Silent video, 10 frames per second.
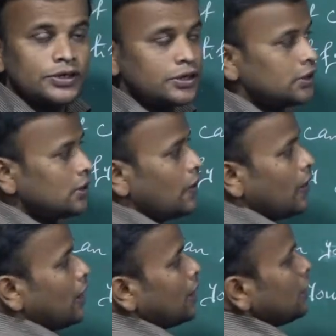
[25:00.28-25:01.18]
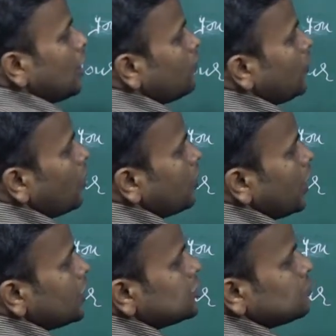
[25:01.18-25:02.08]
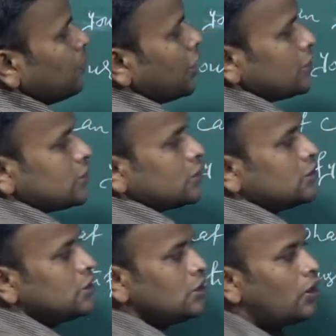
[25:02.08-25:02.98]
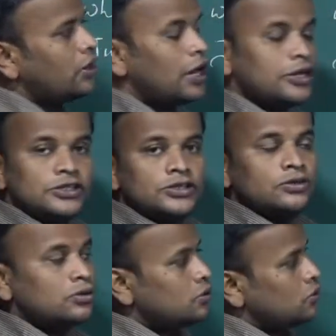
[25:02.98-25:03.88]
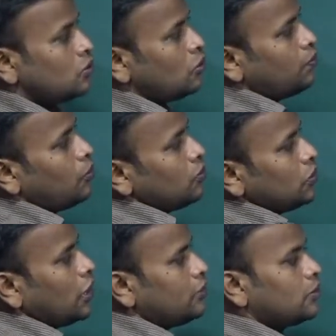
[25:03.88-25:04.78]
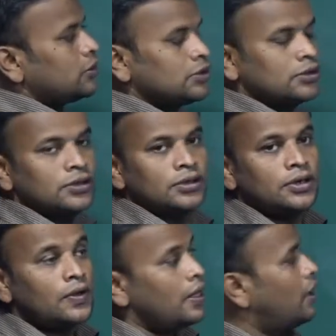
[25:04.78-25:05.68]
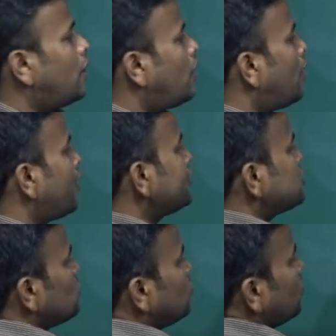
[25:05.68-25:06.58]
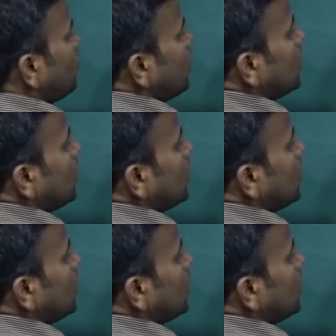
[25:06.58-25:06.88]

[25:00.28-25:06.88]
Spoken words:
to f dot h plus g dot h. So to prove that one. And also,